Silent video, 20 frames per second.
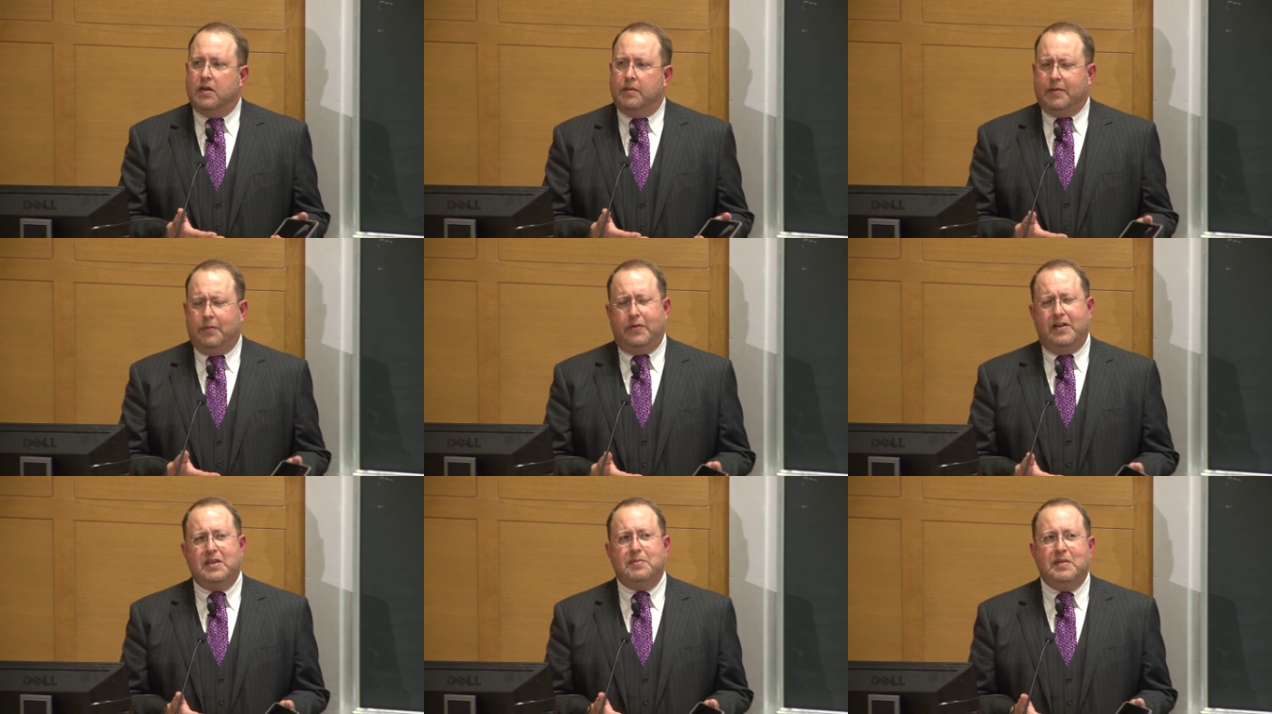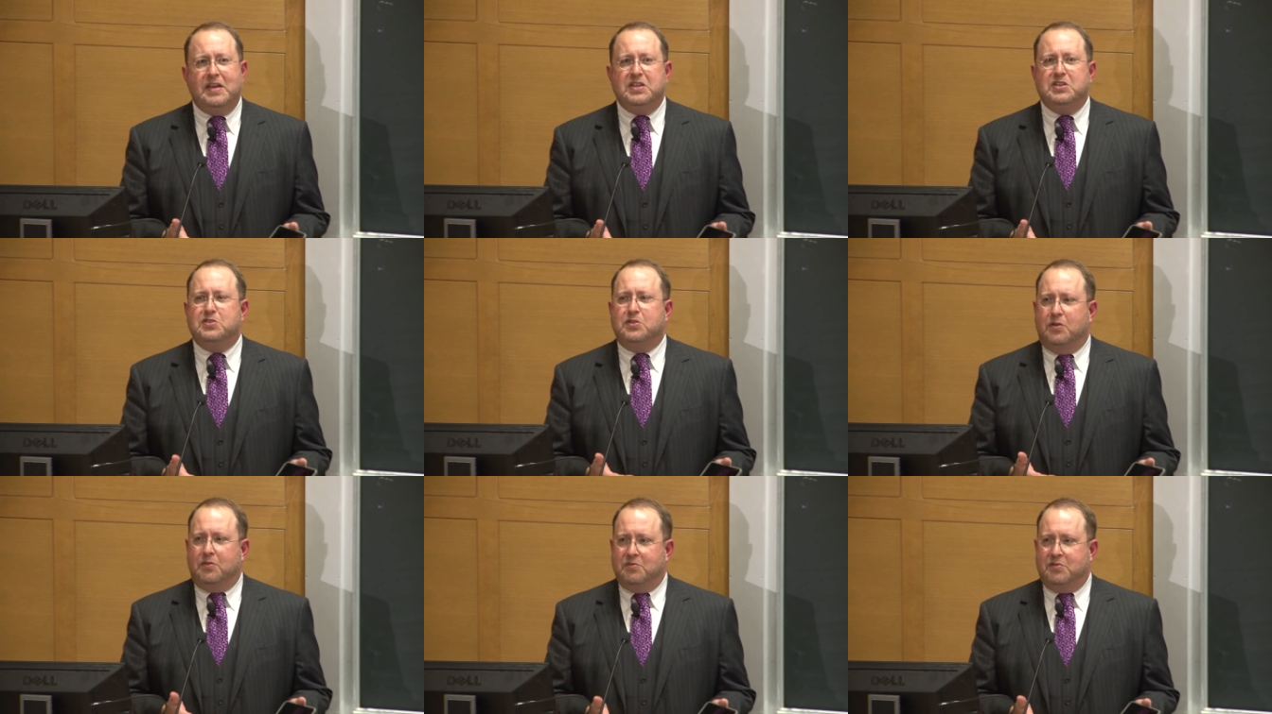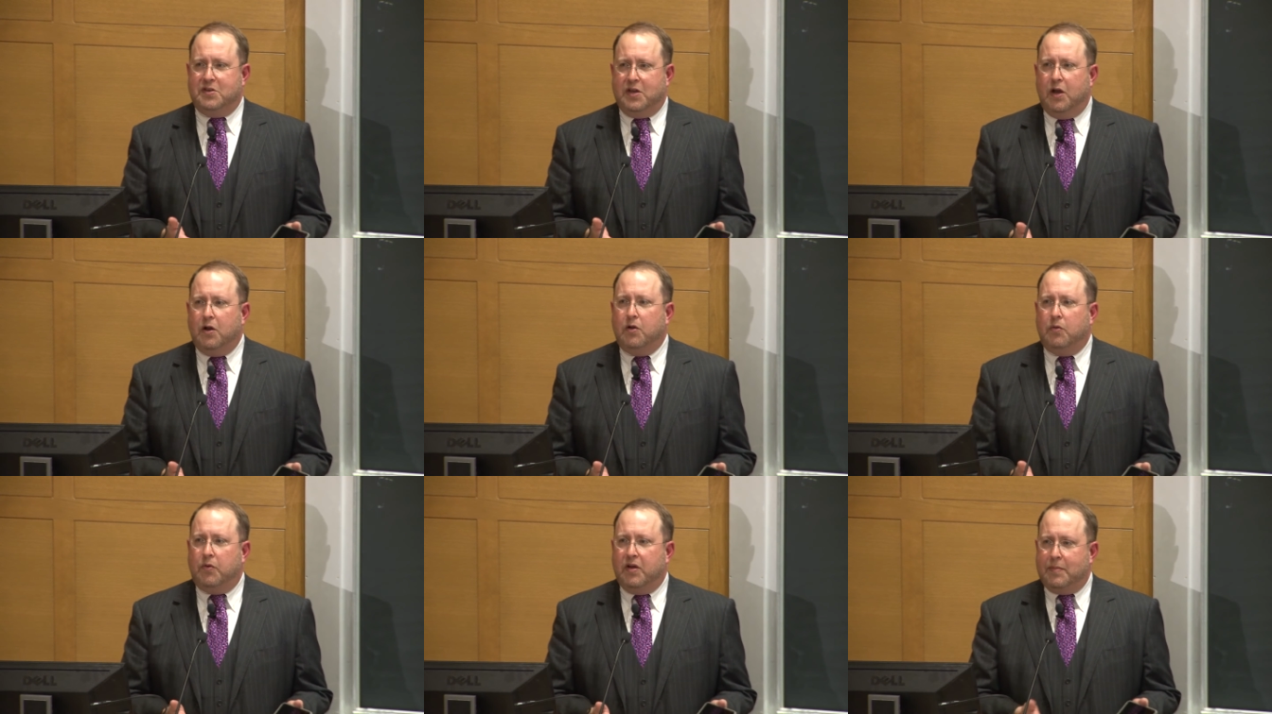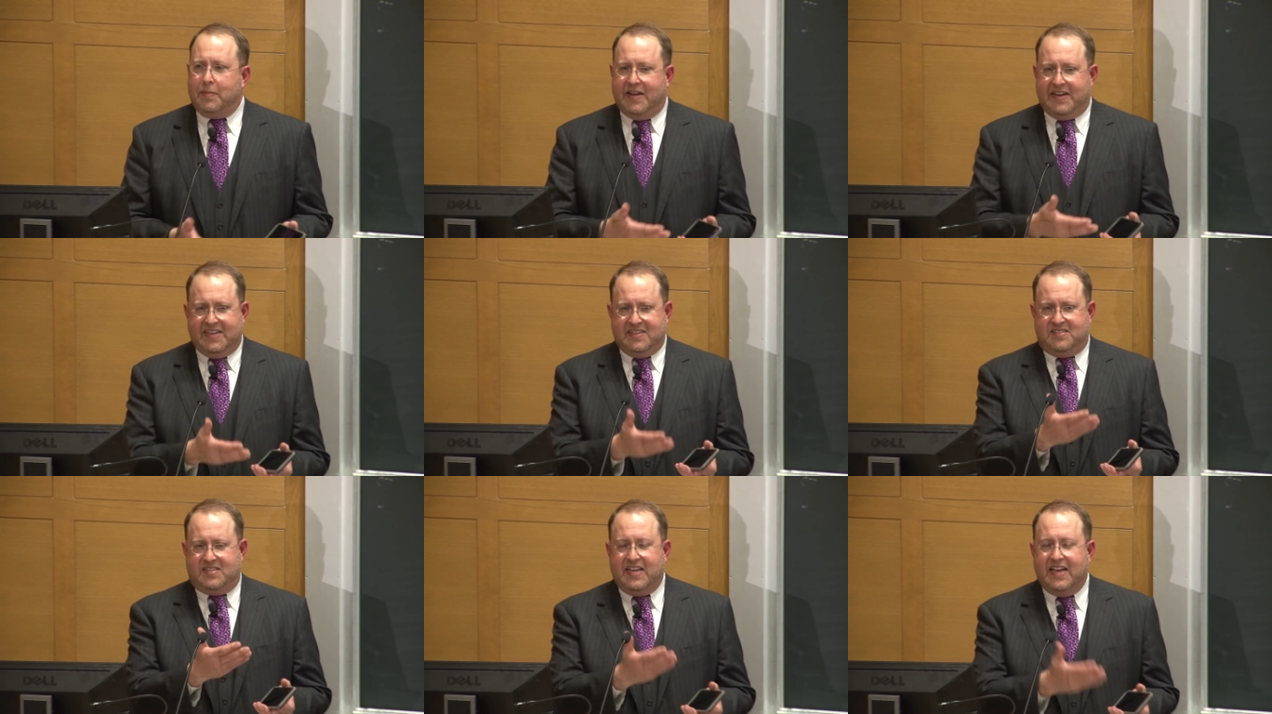I'm like, what do you mean you don't know? What
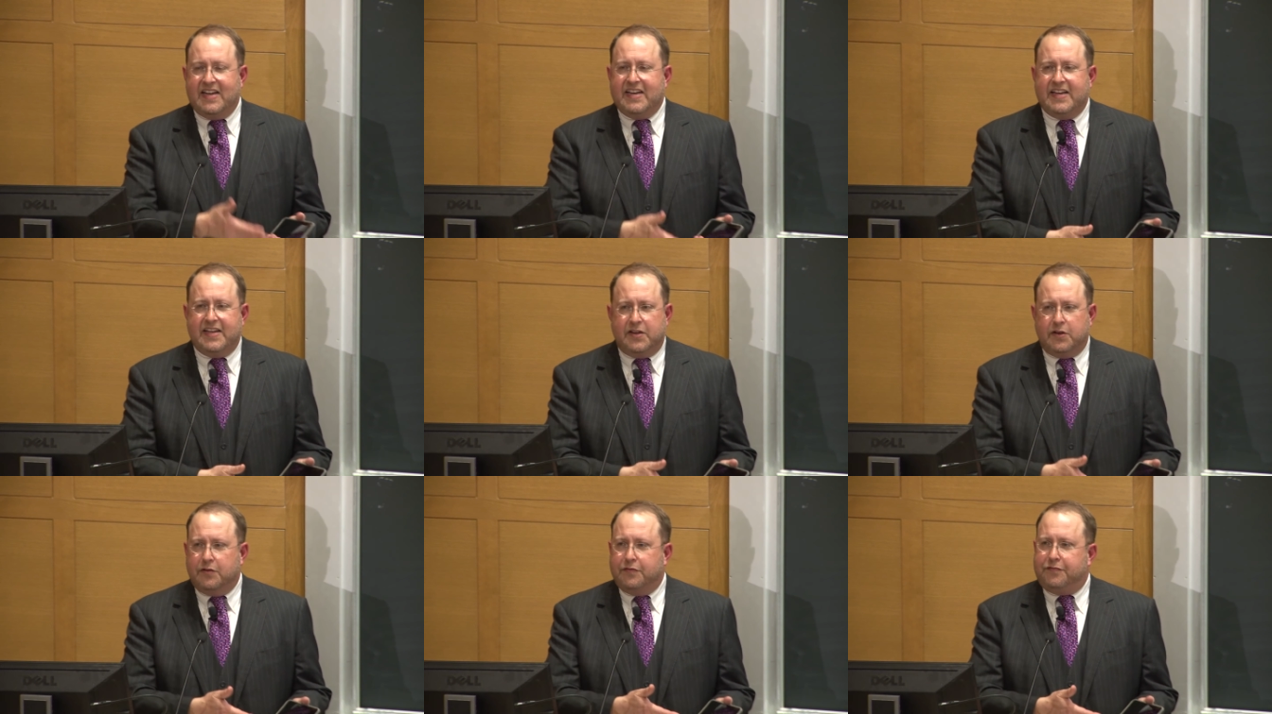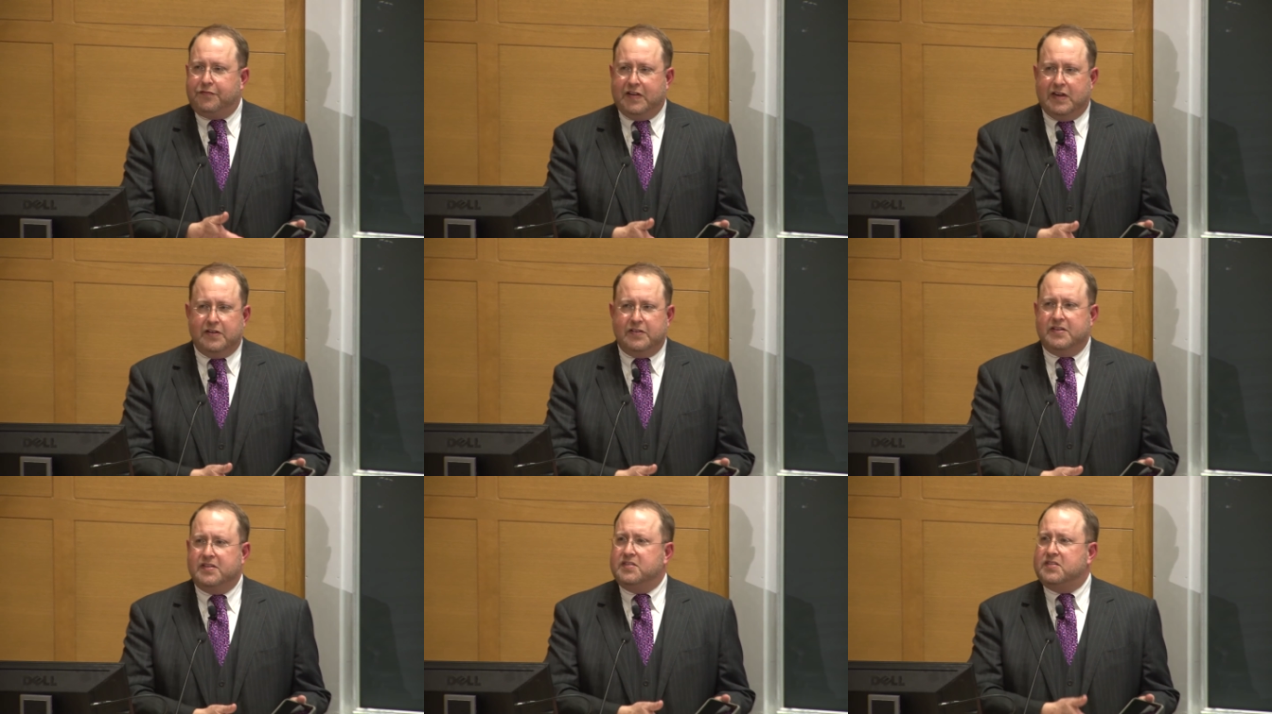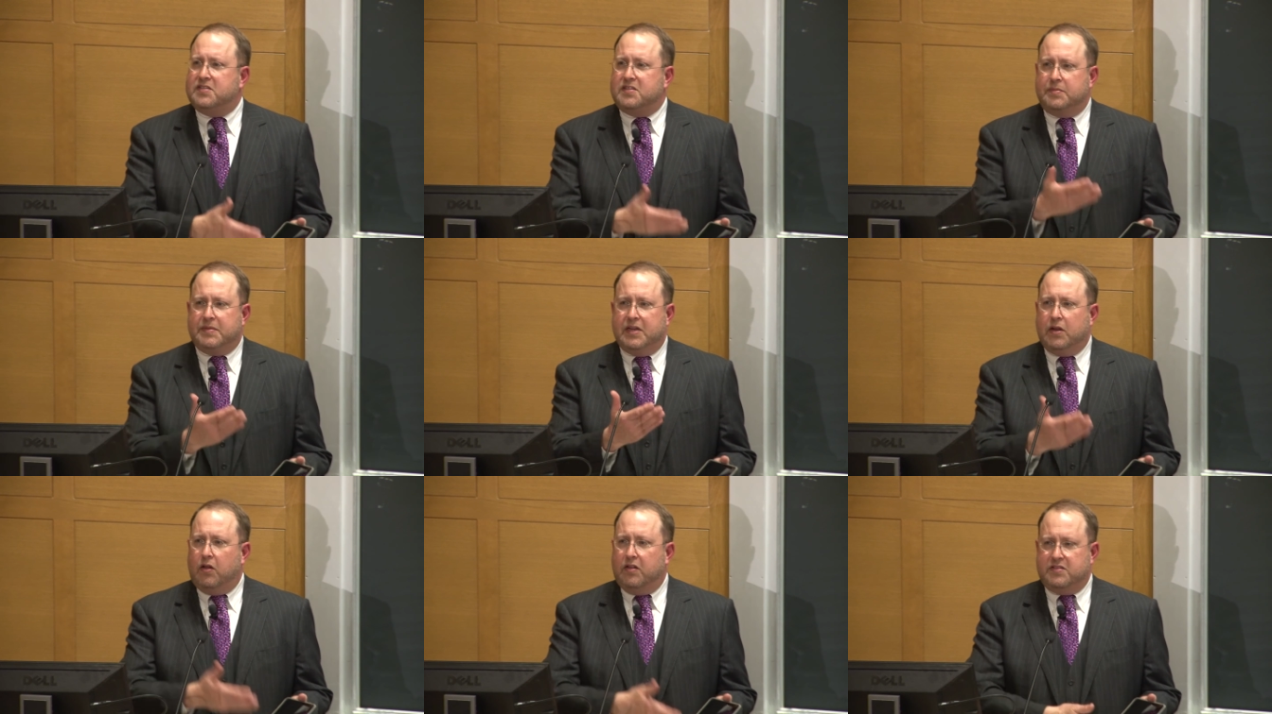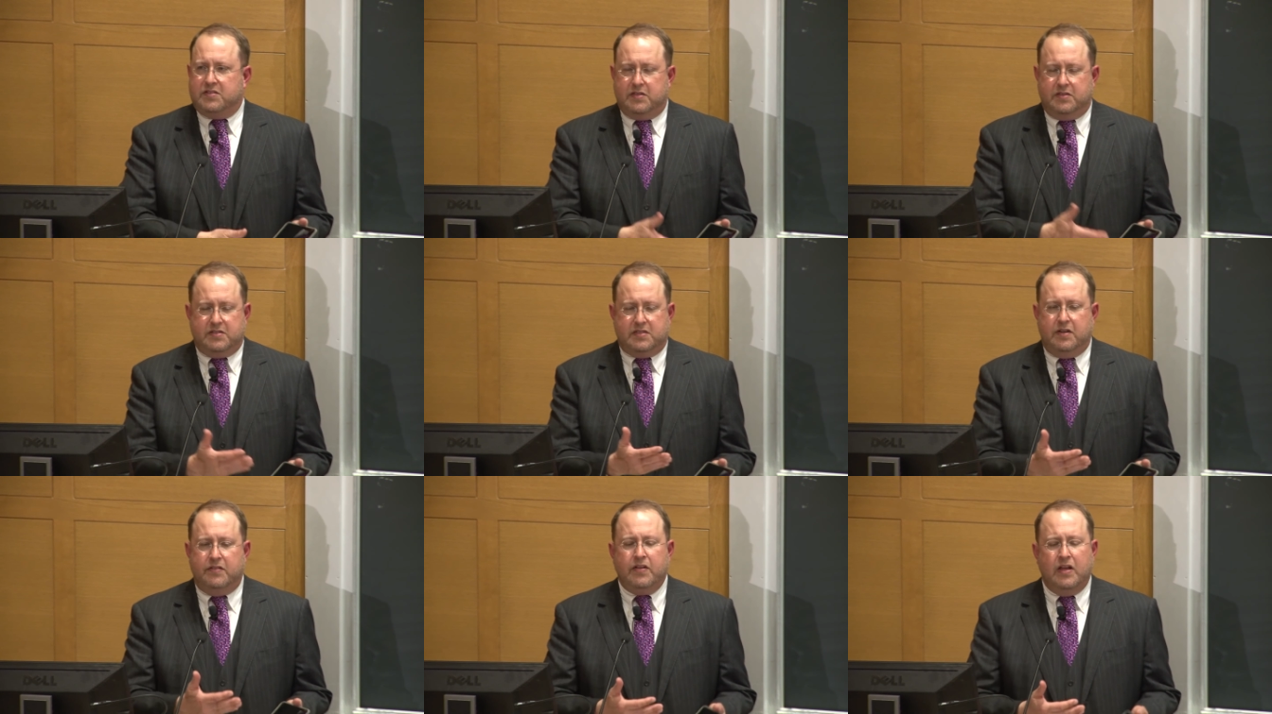about antenna interference? I mean, all
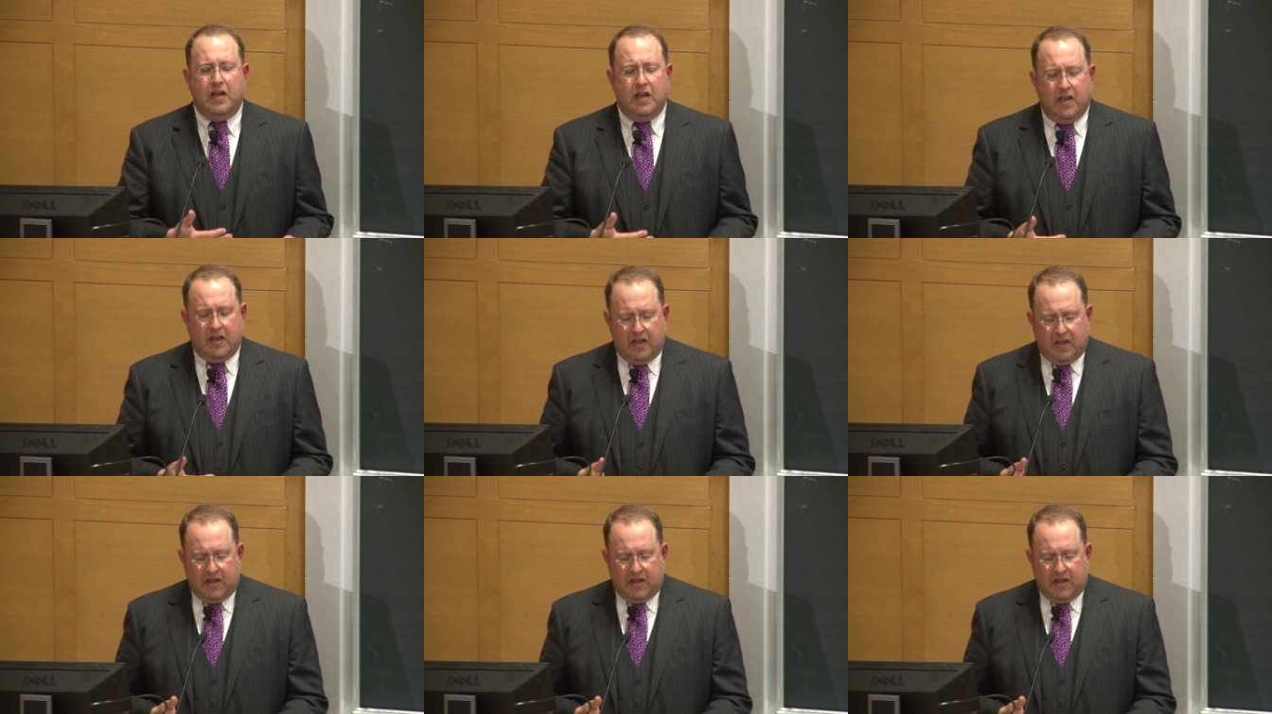this other stuff.